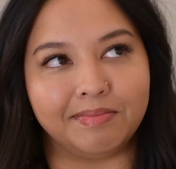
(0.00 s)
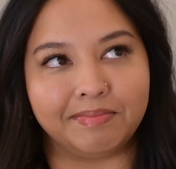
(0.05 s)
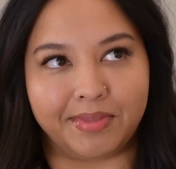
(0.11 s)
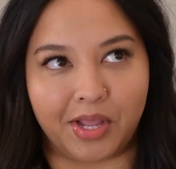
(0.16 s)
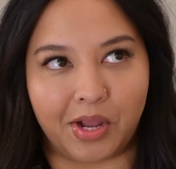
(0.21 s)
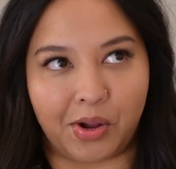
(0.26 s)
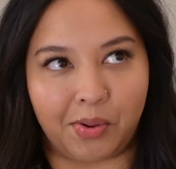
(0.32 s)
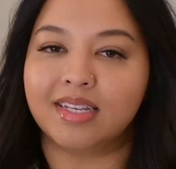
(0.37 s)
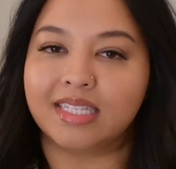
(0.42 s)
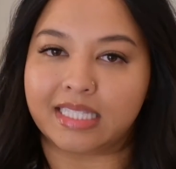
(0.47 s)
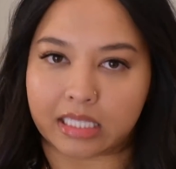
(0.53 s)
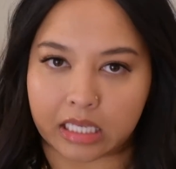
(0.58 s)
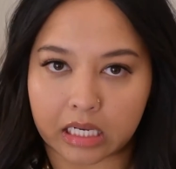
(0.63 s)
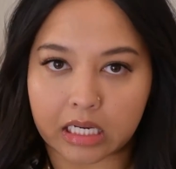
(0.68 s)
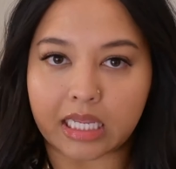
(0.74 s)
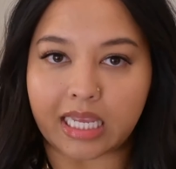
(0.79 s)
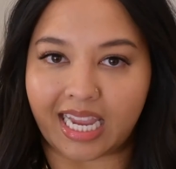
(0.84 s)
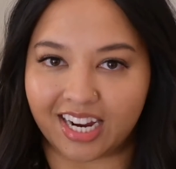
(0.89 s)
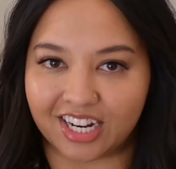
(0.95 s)
no.
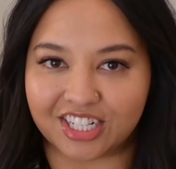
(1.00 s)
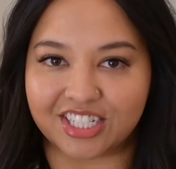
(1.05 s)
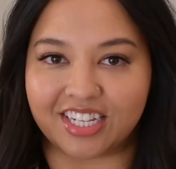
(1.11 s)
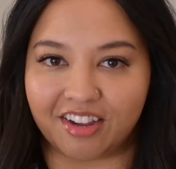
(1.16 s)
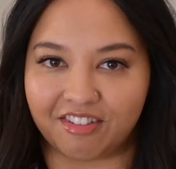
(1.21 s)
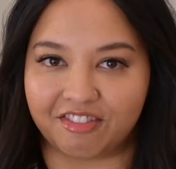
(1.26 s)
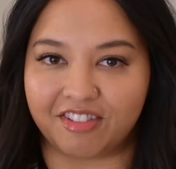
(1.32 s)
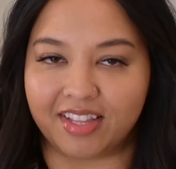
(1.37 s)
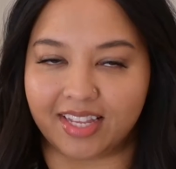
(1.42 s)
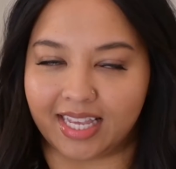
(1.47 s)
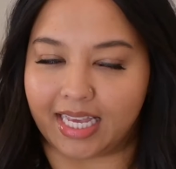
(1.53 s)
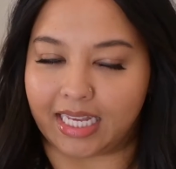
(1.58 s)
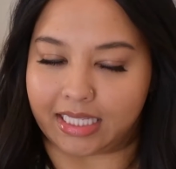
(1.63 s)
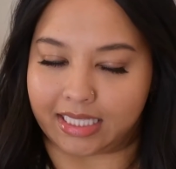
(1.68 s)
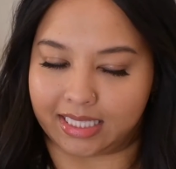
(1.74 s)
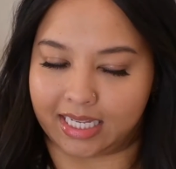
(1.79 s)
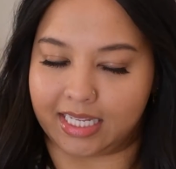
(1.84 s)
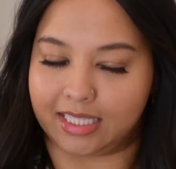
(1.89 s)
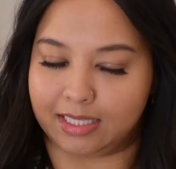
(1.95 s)
Skincare definitely
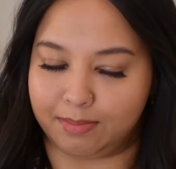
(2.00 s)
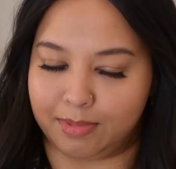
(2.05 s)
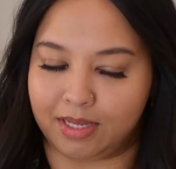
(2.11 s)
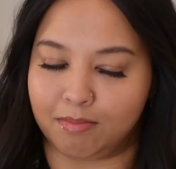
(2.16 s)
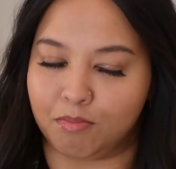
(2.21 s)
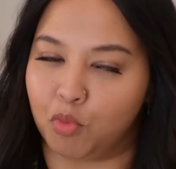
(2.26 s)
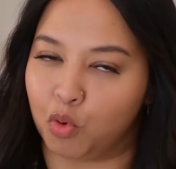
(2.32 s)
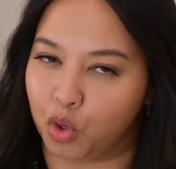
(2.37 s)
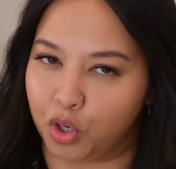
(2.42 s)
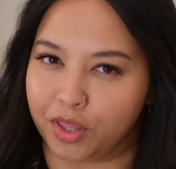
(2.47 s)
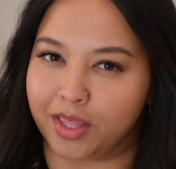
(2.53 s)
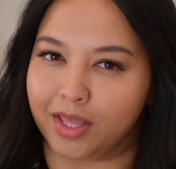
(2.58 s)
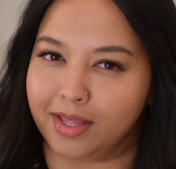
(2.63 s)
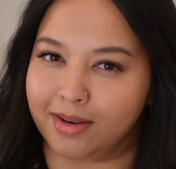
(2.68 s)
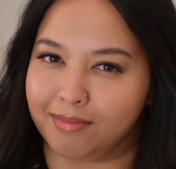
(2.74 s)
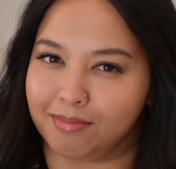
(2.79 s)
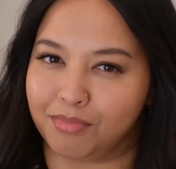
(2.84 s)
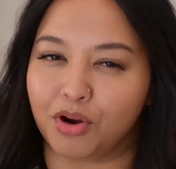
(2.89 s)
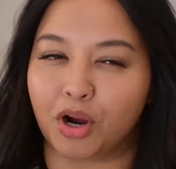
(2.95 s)
excites me more
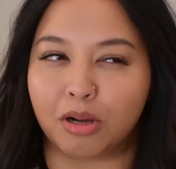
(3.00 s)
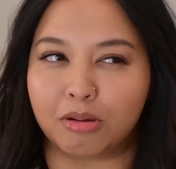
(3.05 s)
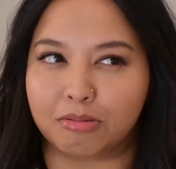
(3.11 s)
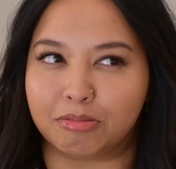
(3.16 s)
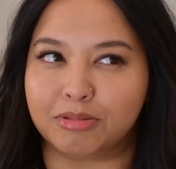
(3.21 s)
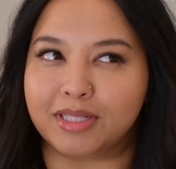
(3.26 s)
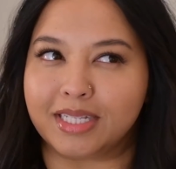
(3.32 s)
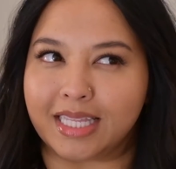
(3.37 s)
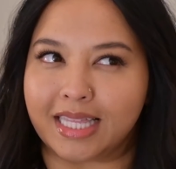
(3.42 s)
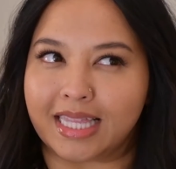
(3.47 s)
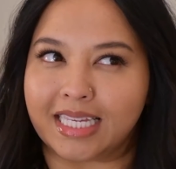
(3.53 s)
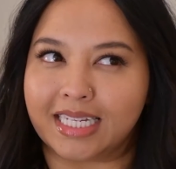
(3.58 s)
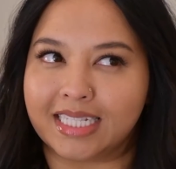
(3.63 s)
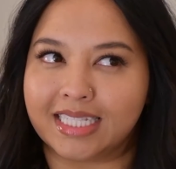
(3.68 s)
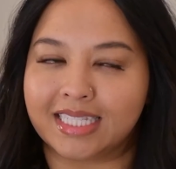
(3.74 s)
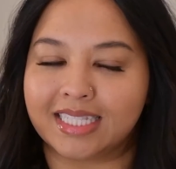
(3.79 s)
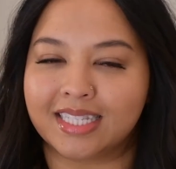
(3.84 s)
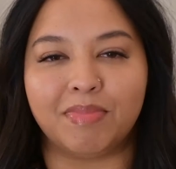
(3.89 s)
than probably this,